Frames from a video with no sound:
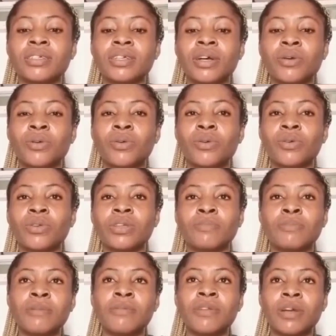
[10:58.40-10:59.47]
That's how
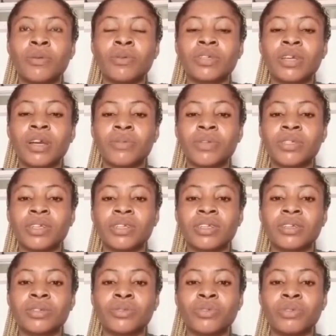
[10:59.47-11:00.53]
the baby that was carrying
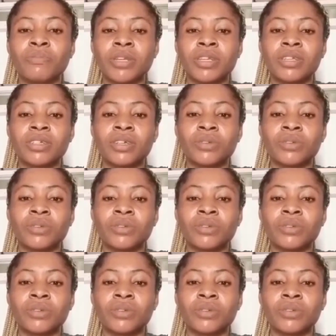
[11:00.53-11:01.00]
started screaming,